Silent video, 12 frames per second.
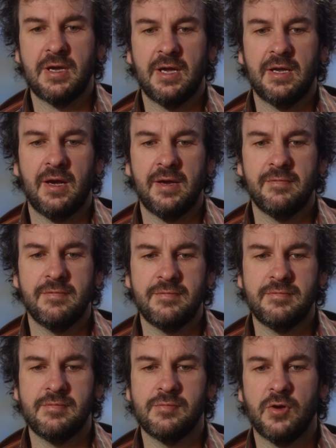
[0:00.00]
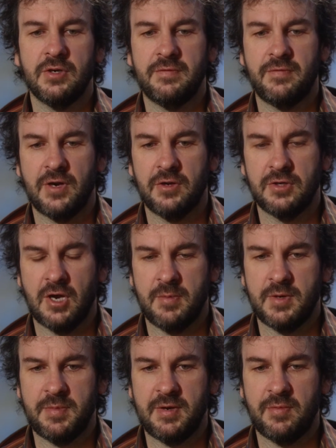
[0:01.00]
I wanted for a long
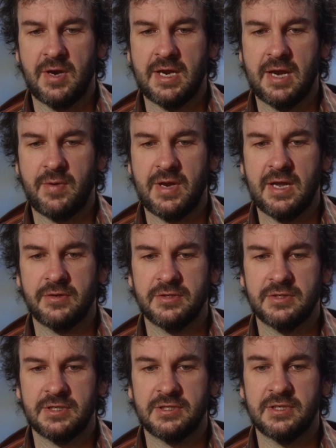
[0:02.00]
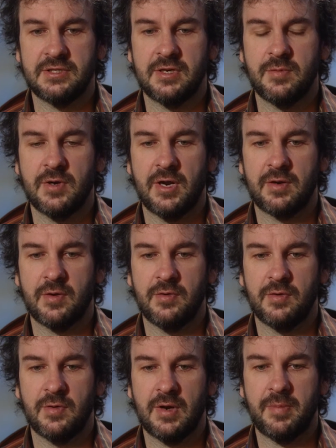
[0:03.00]
time to be Ray Harryhausen's assistant when I
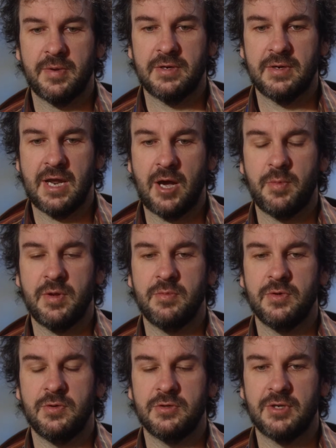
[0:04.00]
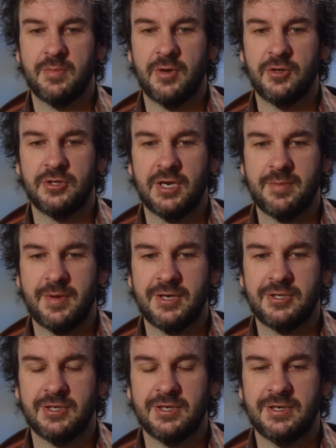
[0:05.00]
grew up and help him do stop motion
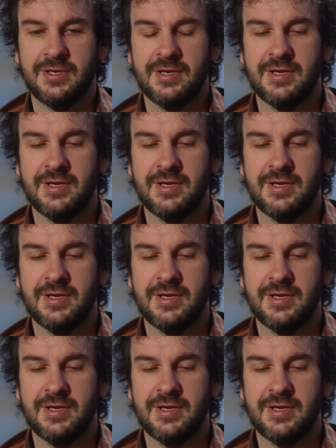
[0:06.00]
animation.